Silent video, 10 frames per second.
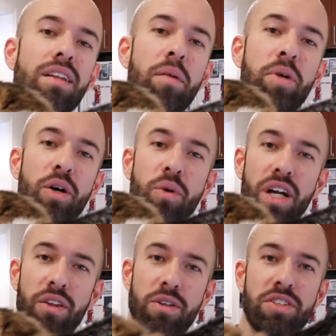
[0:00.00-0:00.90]
Let me know what
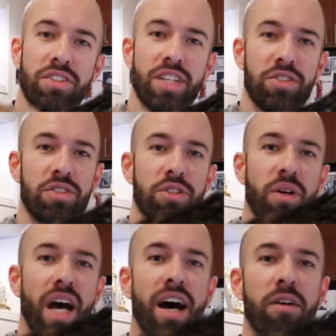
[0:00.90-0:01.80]
other suggestions you
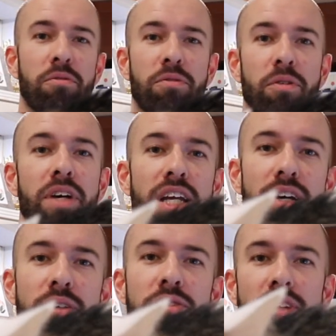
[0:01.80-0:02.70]
have for
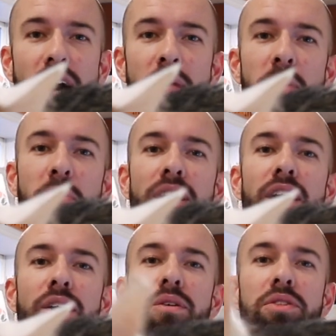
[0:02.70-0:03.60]
videos. Comment
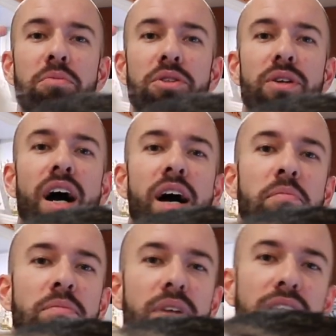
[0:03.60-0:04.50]
below,
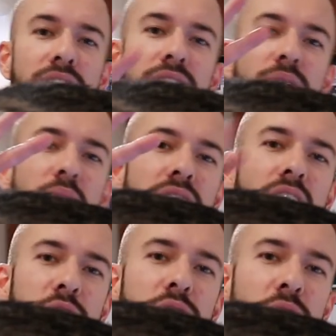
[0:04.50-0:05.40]
subscribe. We'll
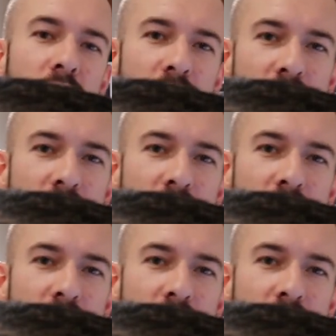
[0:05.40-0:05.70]
talk soon.